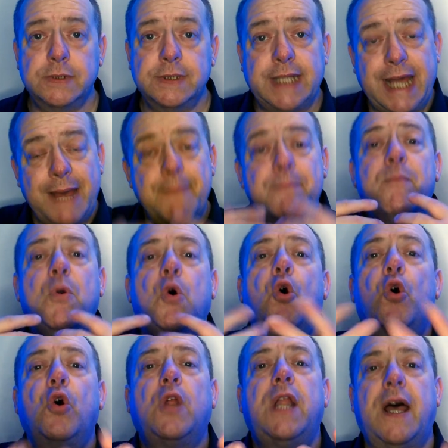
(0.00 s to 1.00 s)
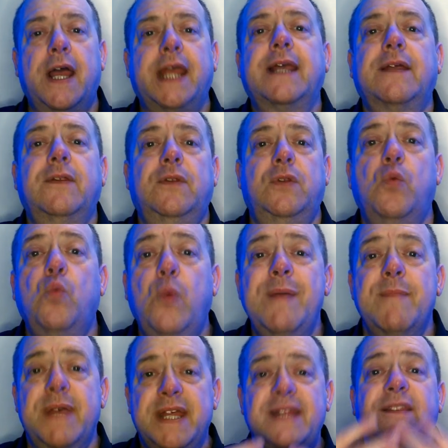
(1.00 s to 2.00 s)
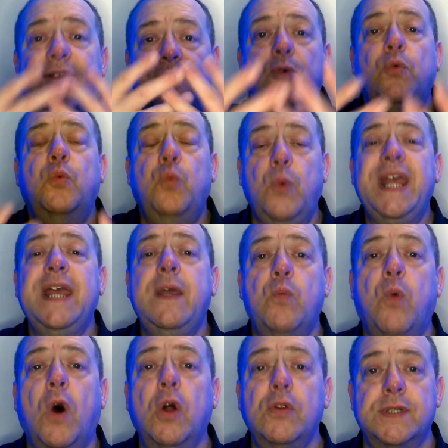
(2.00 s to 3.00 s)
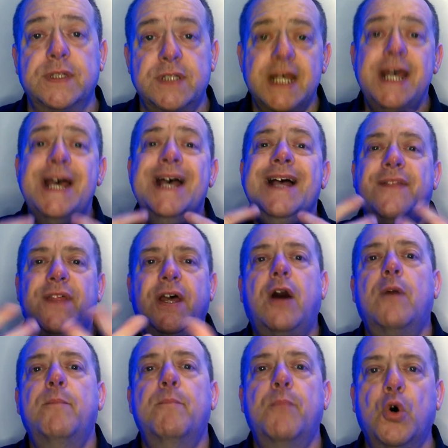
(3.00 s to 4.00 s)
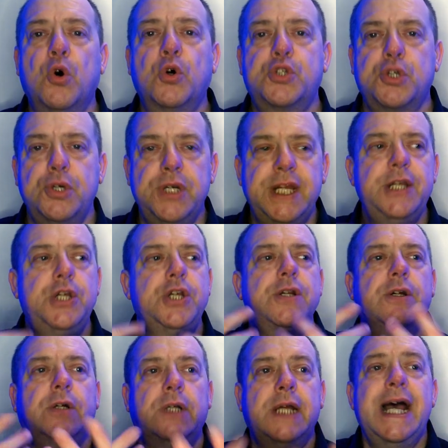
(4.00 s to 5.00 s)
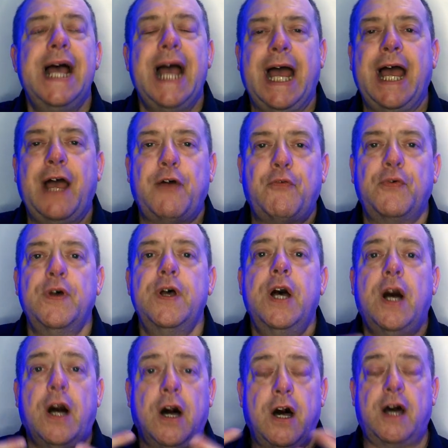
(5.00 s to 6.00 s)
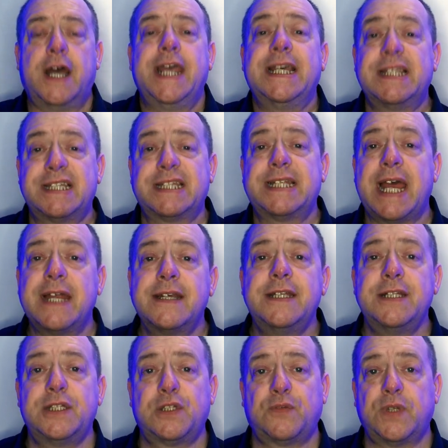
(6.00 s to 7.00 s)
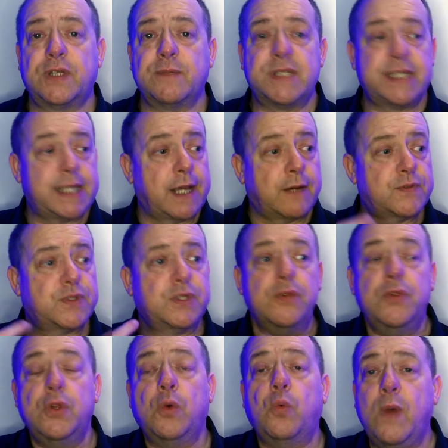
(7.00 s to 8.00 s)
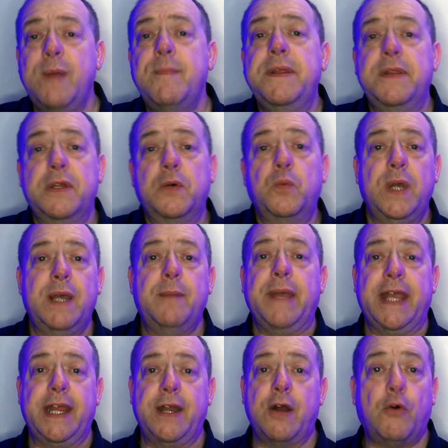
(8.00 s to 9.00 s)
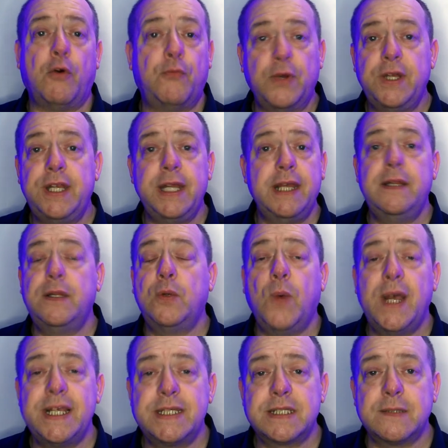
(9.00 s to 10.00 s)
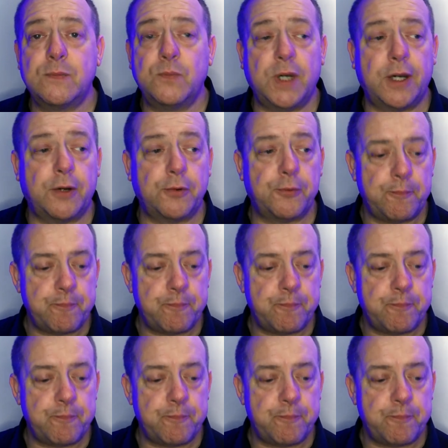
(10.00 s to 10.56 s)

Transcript: They're more like the women that we want, that are more traditional, have higher standards for themselves than the women that we're being offered in the Western world.